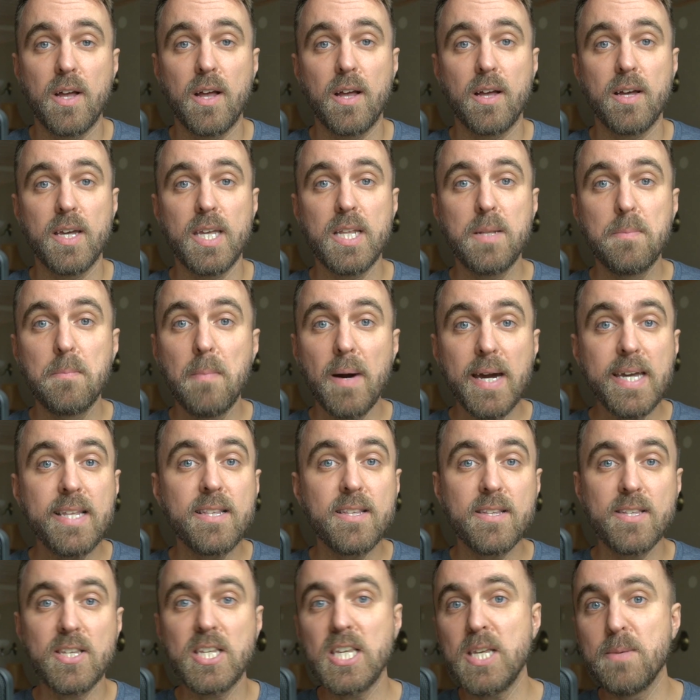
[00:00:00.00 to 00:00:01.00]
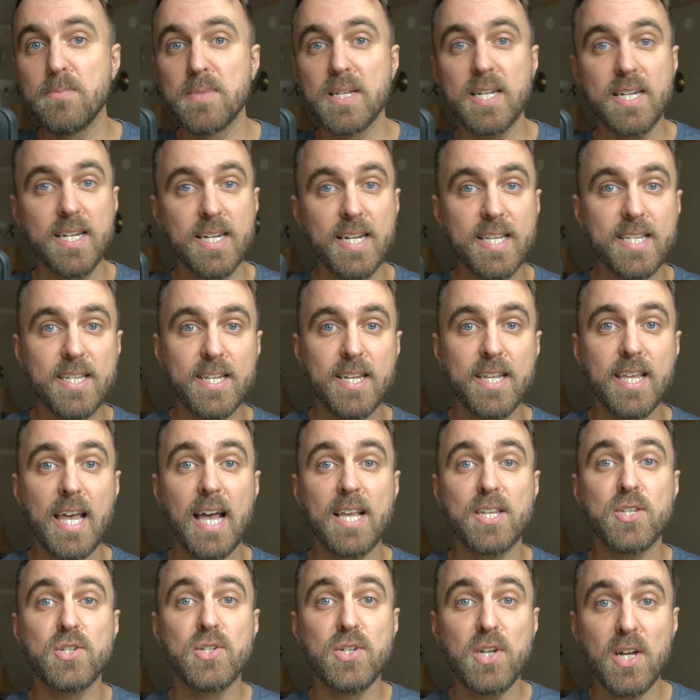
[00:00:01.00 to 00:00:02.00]
It might seem that listening
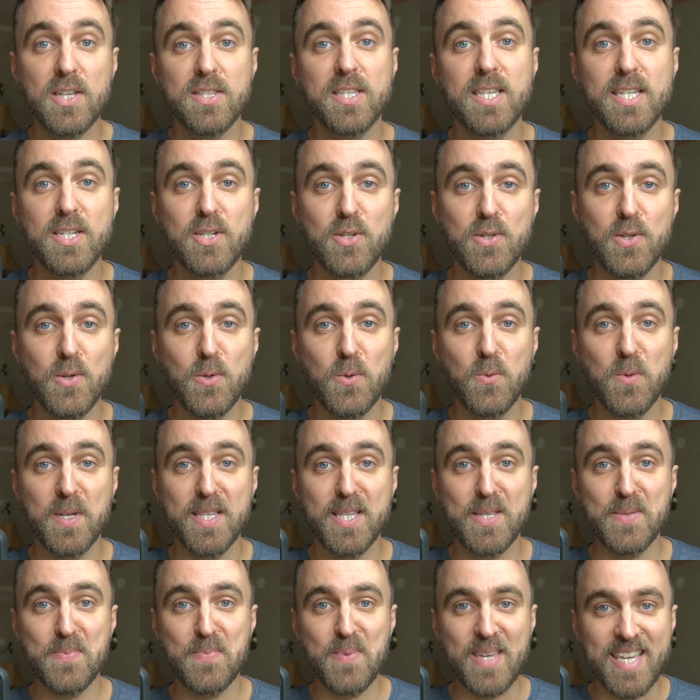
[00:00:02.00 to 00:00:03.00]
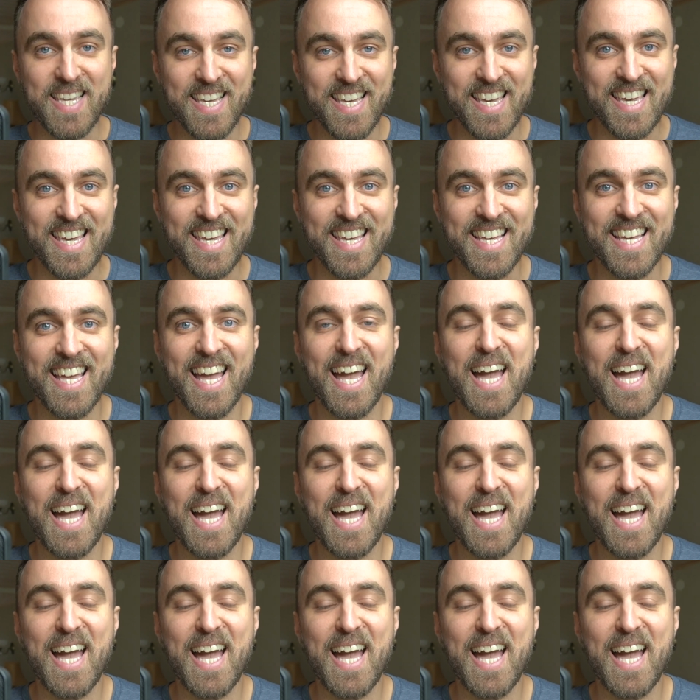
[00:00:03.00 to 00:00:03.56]
has nothing to do with speaking